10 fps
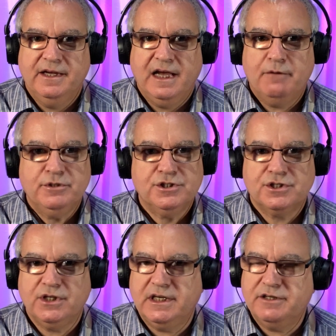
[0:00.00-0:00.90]
And we're just
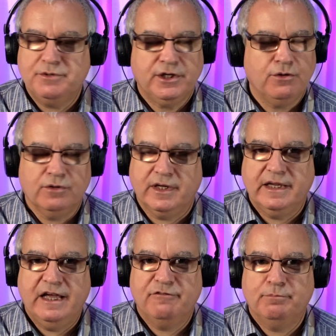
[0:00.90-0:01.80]
going to literally call that
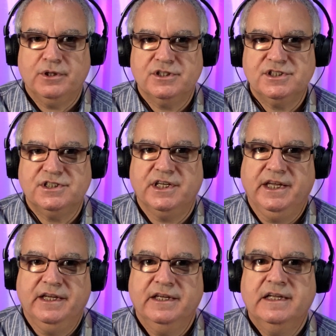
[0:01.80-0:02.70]
F plus
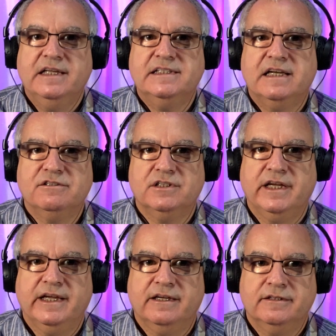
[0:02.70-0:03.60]
C. It sounds like...